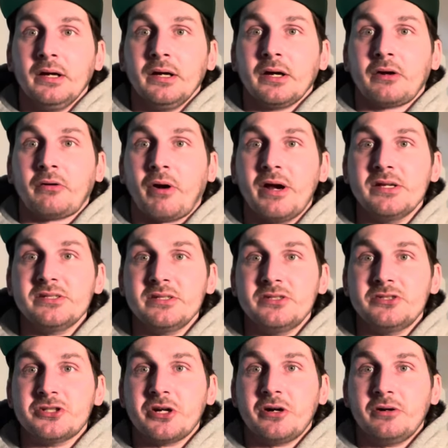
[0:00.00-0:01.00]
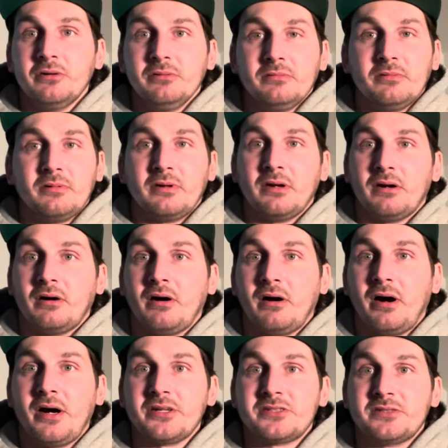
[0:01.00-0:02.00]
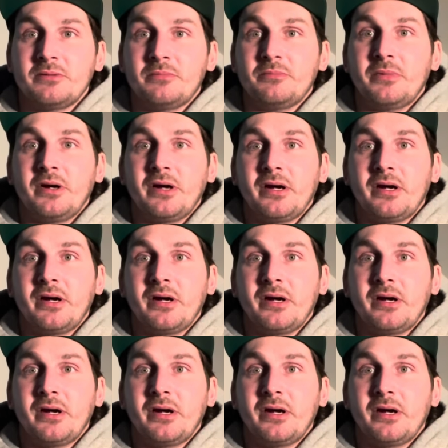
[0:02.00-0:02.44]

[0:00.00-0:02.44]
Crazy Joe, awesome